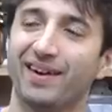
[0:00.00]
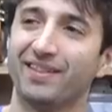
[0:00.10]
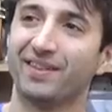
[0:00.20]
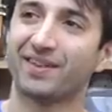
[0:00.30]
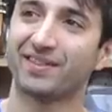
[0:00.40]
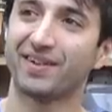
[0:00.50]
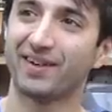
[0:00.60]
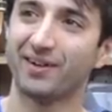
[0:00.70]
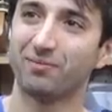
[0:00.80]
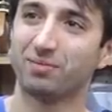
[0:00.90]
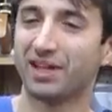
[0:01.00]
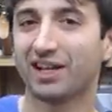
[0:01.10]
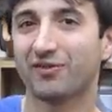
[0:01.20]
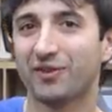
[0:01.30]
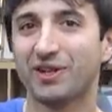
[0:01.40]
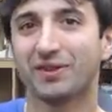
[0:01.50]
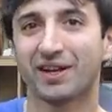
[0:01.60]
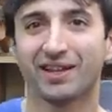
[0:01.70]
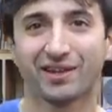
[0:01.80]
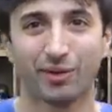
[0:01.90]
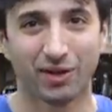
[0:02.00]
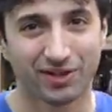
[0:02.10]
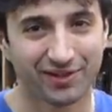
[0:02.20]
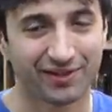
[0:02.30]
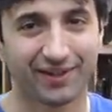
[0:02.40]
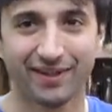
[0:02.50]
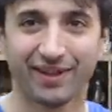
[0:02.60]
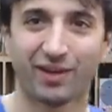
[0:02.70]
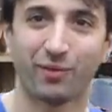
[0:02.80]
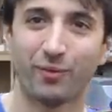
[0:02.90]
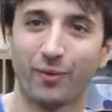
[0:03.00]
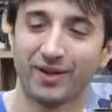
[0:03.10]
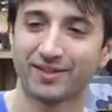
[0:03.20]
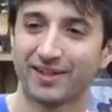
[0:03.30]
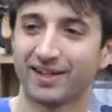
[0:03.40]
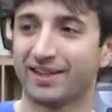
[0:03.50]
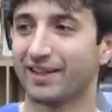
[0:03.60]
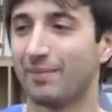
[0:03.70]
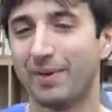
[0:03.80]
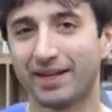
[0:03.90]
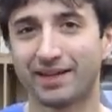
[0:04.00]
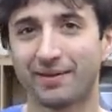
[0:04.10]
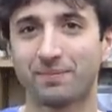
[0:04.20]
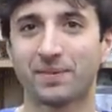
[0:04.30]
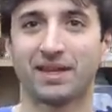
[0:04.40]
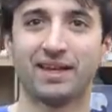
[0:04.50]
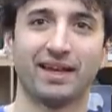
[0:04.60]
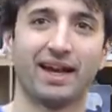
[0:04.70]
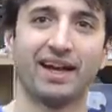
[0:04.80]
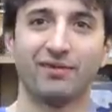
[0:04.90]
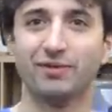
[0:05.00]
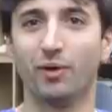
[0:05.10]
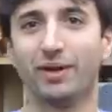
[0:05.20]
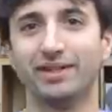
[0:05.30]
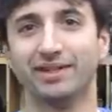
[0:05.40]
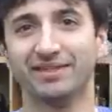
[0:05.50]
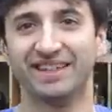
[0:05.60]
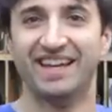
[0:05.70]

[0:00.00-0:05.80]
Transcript: on the guitar blank video, I got a lot of questions on like what exactly I'm making. I have no idea.